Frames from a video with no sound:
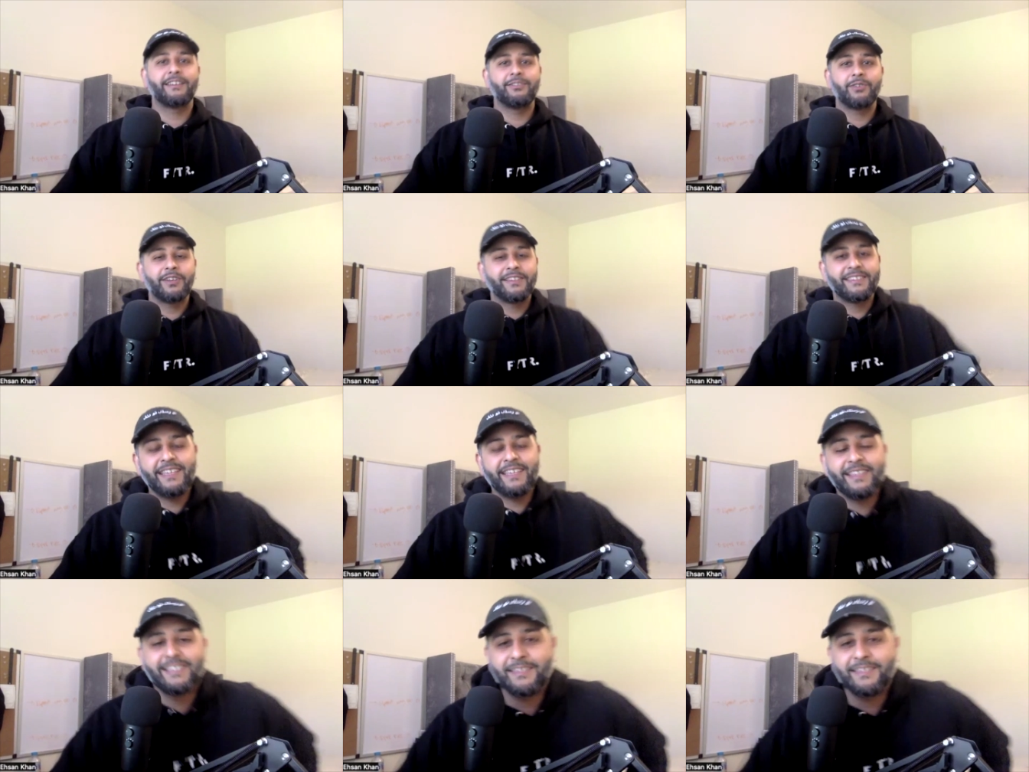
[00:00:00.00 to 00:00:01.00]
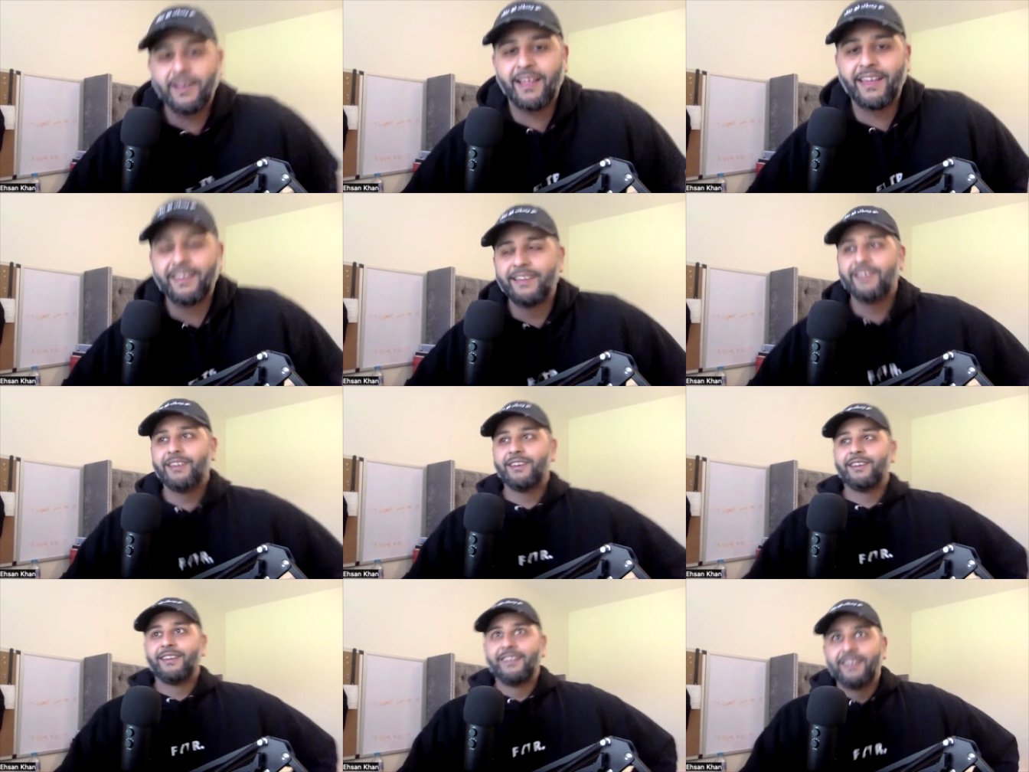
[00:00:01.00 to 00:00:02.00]
you're gonna brutal, like
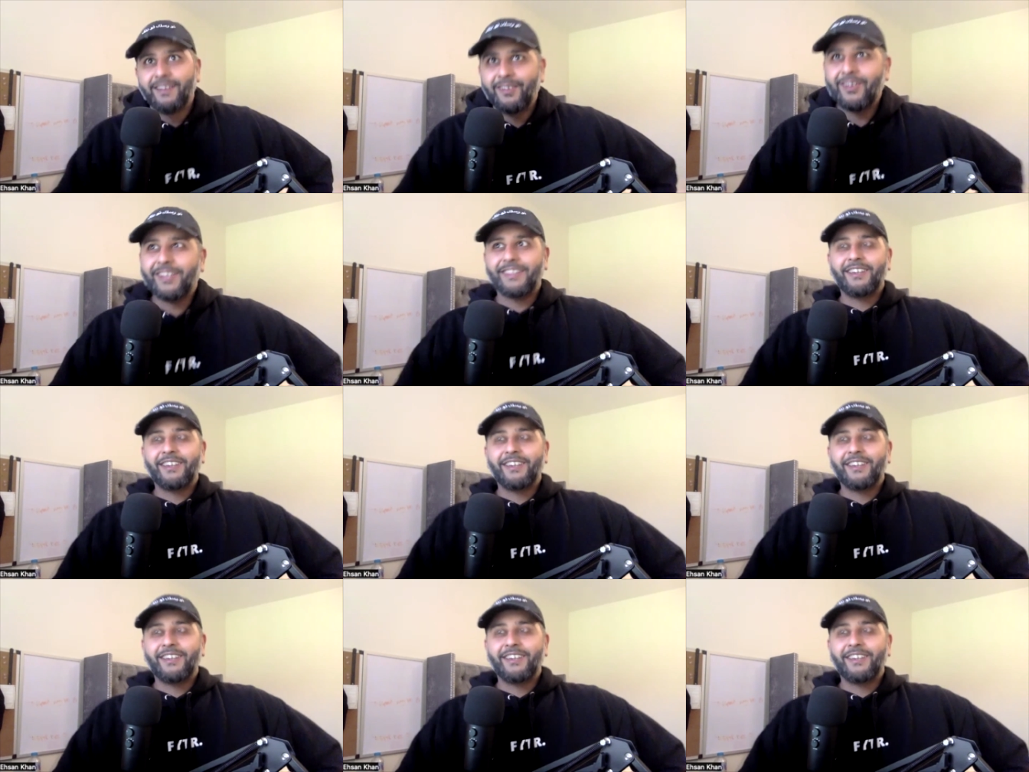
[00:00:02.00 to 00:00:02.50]
look mm. at the mm.